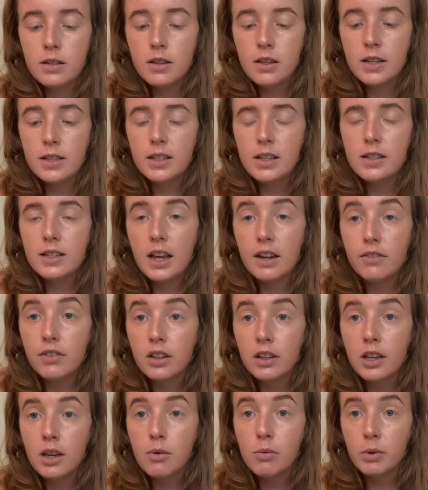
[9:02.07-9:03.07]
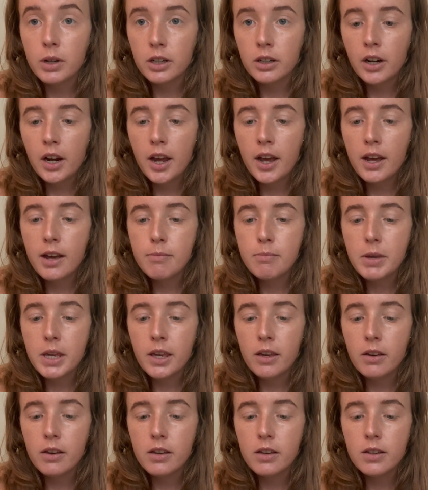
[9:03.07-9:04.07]
this is definitely a winter hat
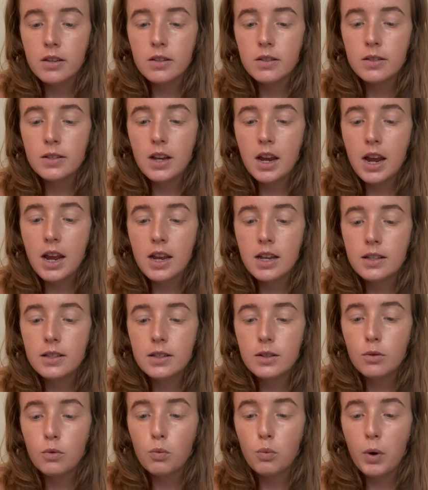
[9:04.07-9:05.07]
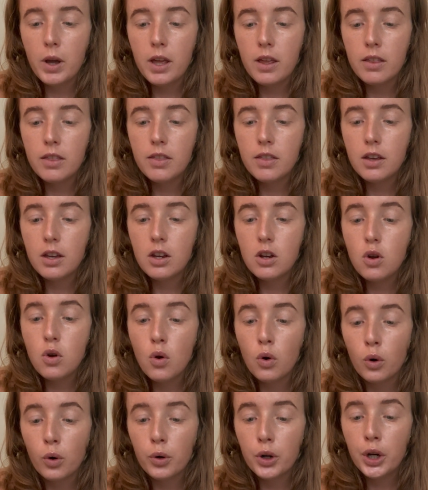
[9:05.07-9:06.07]
because it's with
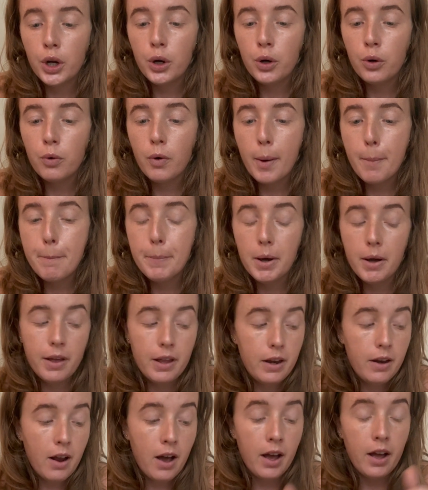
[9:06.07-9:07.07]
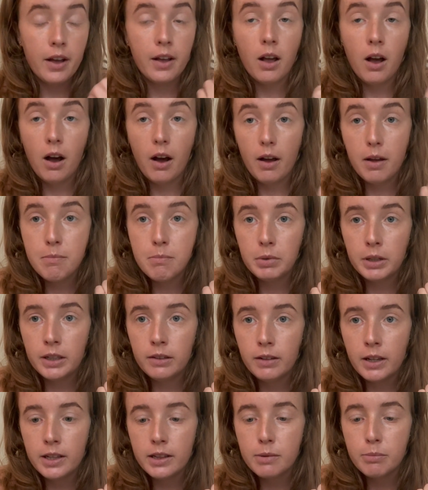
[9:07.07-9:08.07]
Noro, but not a cotton
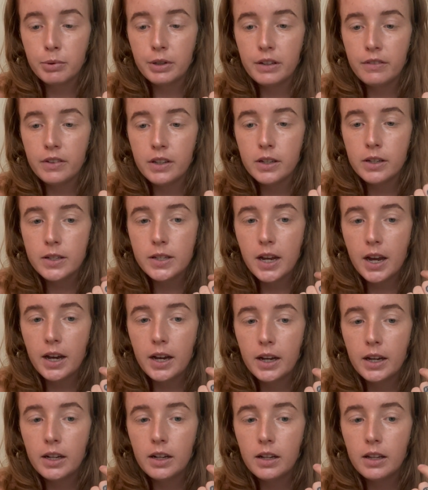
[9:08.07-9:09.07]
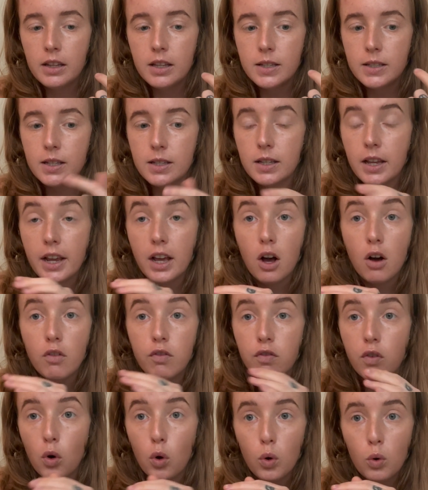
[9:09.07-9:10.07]
blend like the previous hat. This is like a
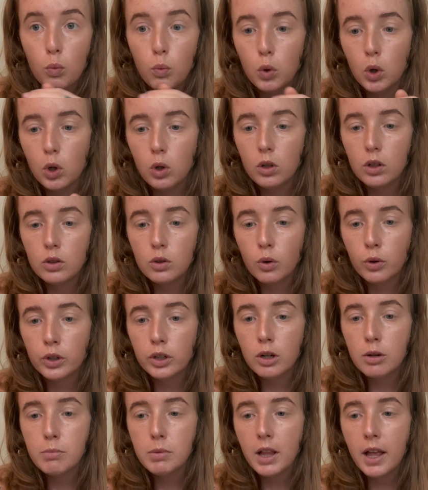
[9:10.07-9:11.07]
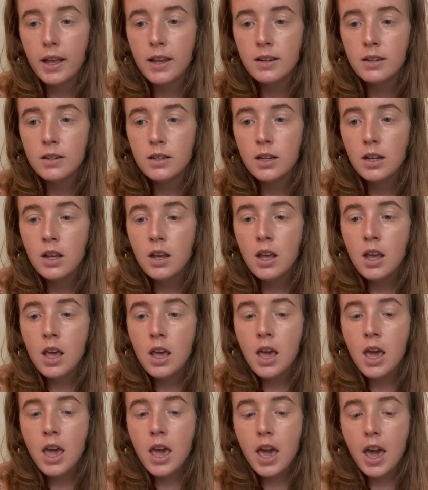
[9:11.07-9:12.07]
full wool Noro blend.
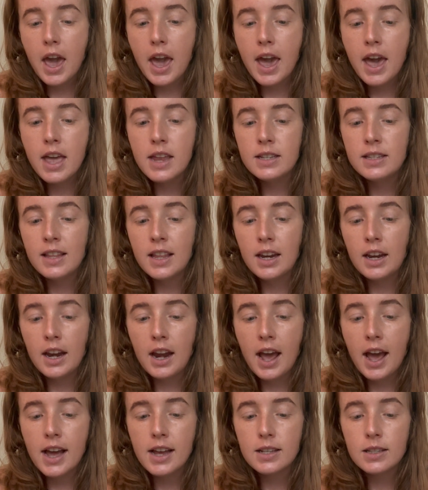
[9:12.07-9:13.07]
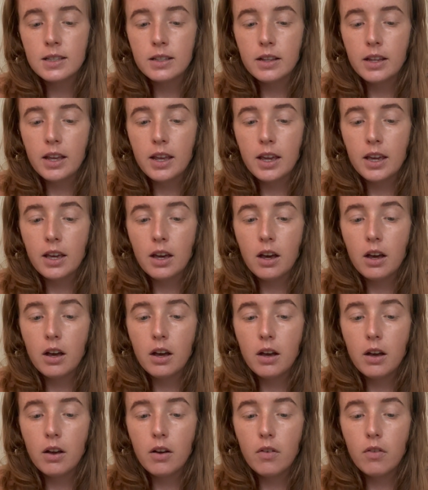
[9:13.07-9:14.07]
And then it has like
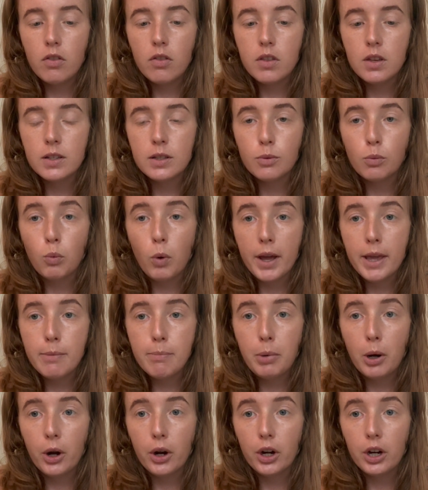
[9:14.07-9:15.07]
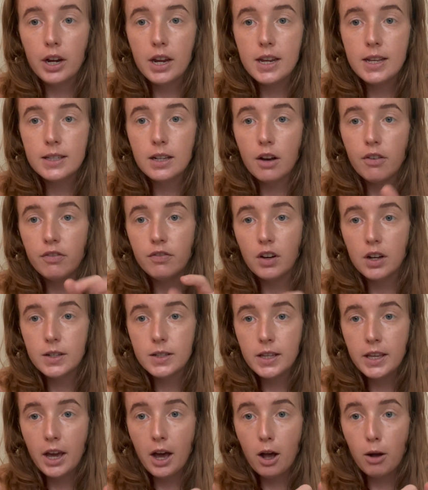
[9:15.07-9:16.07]
this white part is a
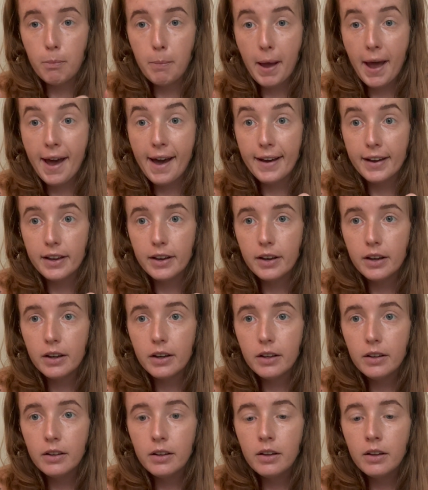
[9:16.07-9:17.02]
fuzzy alpaca